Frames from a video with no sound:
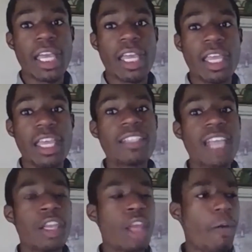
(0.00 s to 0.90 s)
is a
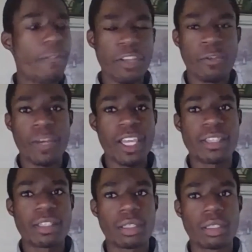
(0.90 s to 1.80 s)
lofty
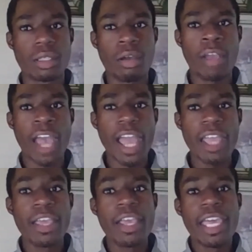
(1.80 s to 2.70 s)
risk,
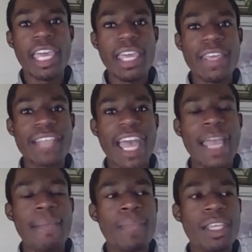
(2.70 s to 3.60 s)
okay? It is
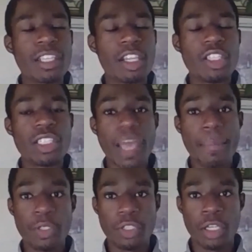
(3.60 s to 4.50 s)
a
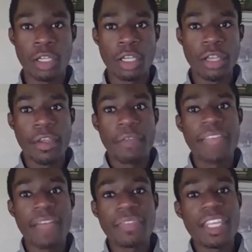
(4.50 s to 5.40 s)
misconception
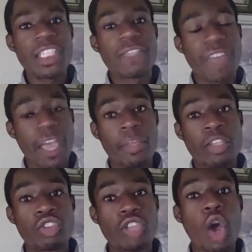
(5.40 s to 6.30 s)
that these
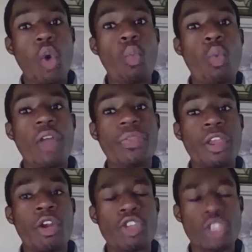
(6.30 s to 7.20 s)
families don't want
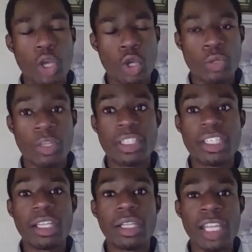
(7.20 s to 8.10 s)
their children
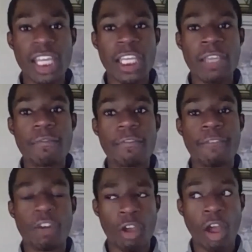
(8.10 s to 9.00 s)
to leave
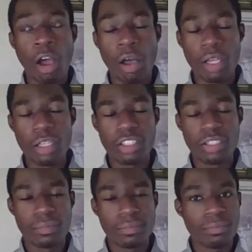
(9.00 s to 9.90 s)
for college.
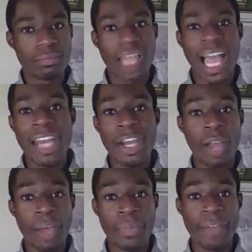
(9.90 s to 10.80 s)
I know
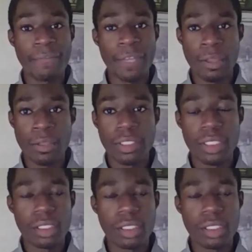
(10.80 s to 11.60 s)
how that feels.